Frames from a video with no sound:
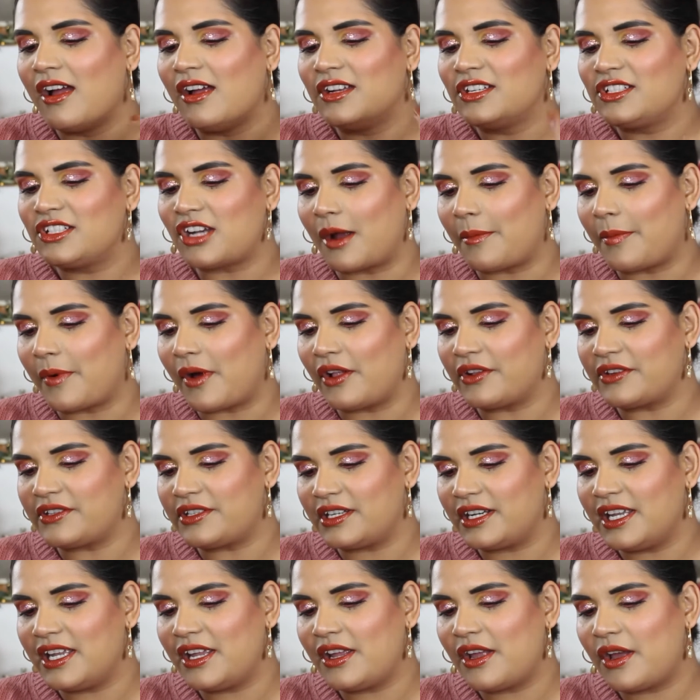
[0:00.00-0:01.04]
Shop Alter
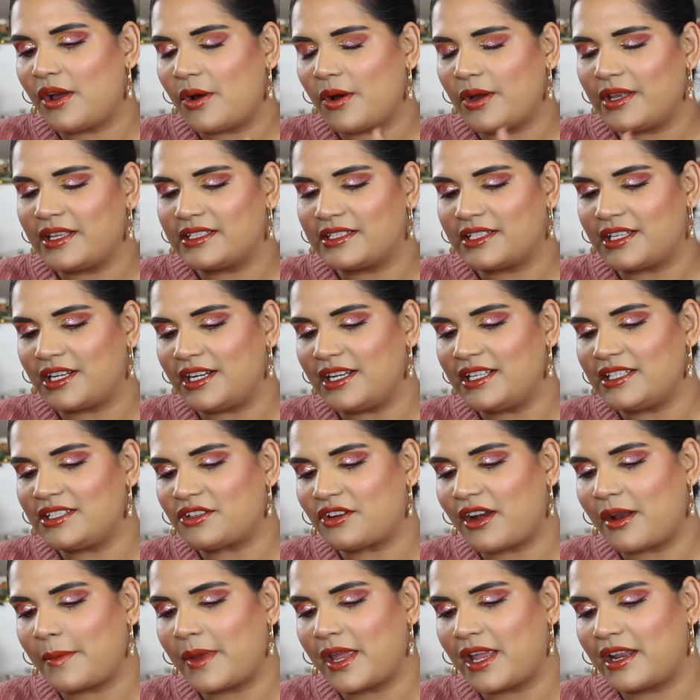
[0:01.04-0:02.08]
Ego is their
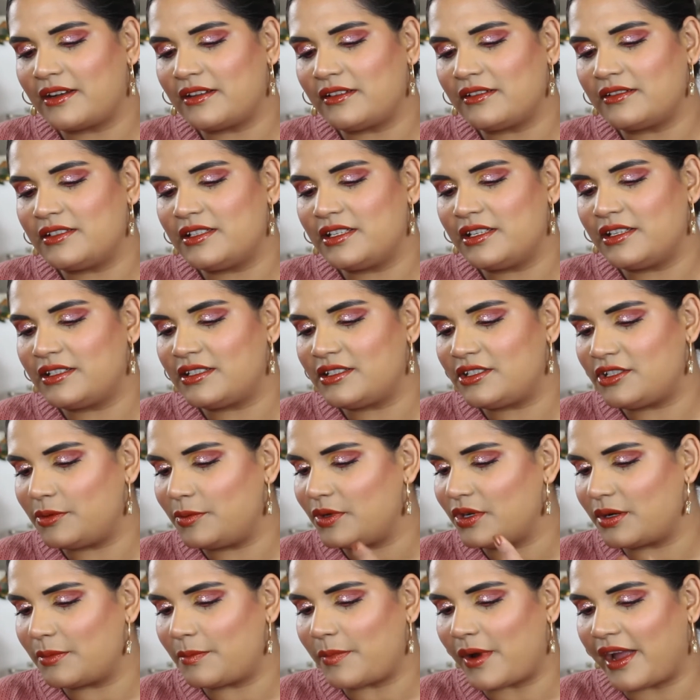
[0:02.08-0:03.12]
Instagram handle,
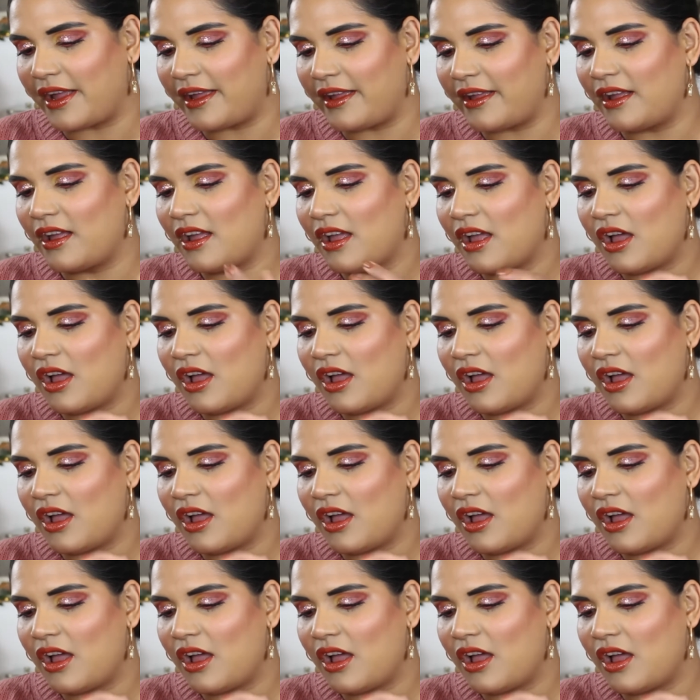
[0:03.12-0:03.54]
distributed by